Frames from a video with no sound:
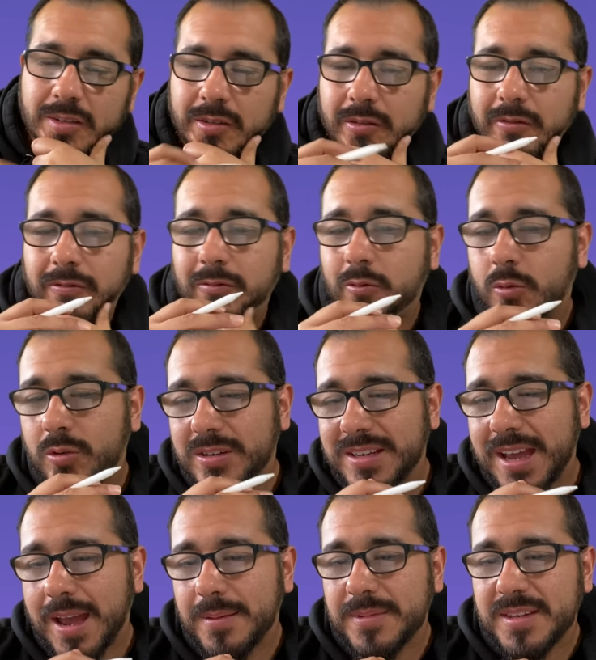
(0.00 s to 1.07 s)
So four
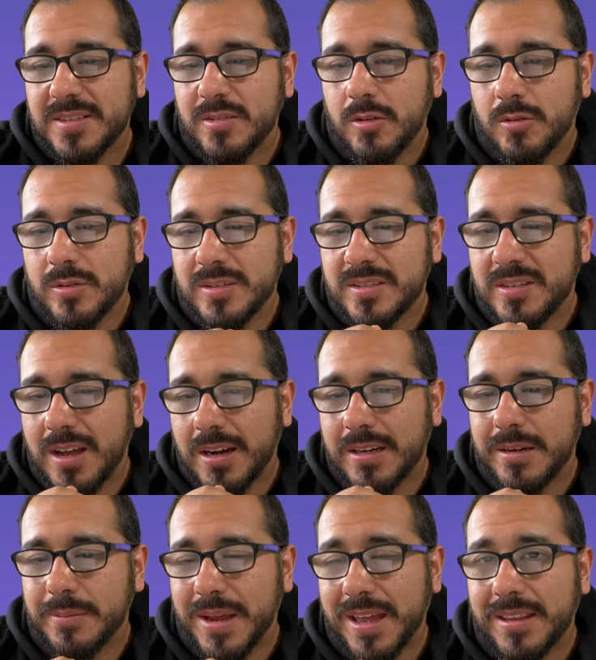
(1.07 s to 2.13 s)
times as old as
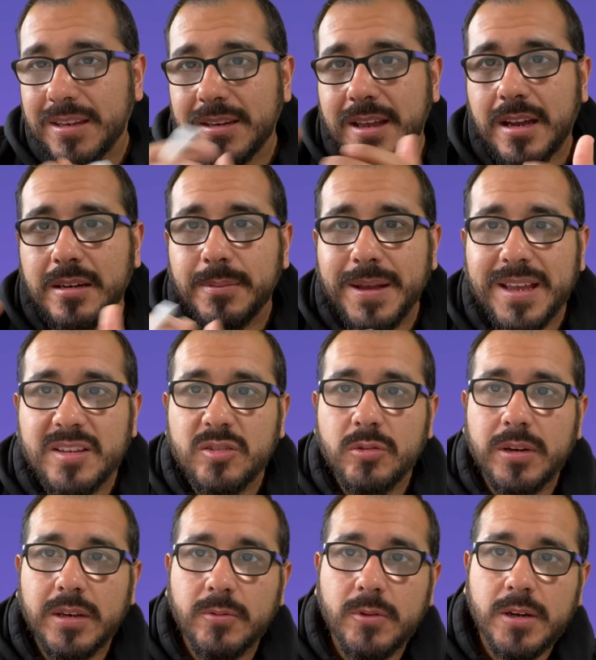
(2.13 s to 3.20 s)
Dr. Math, and Dr. Math's
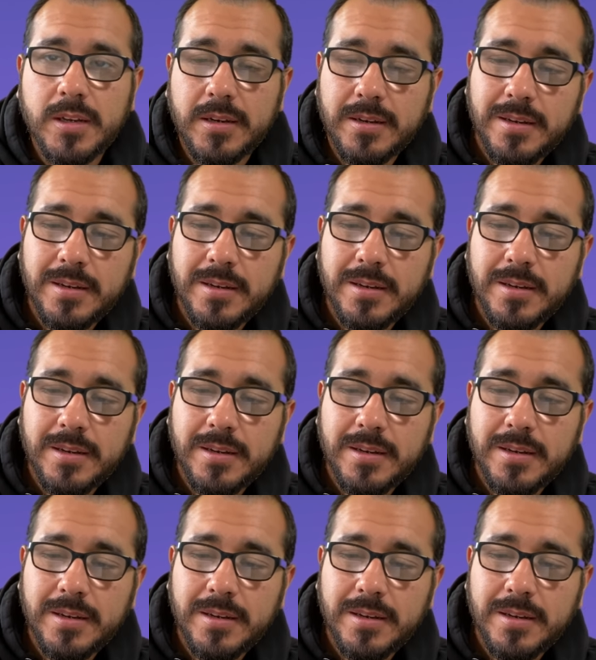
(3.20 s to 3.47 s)
21.